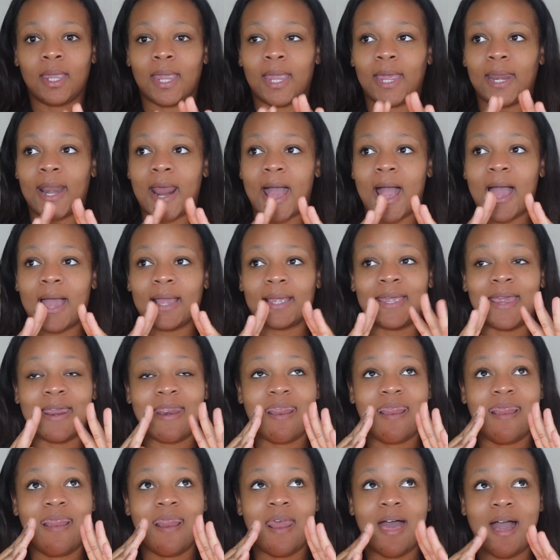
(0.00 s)
and I
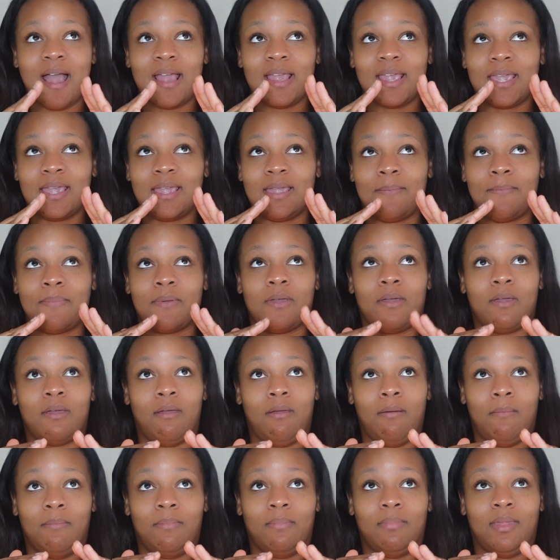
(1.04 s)
cannot keep up.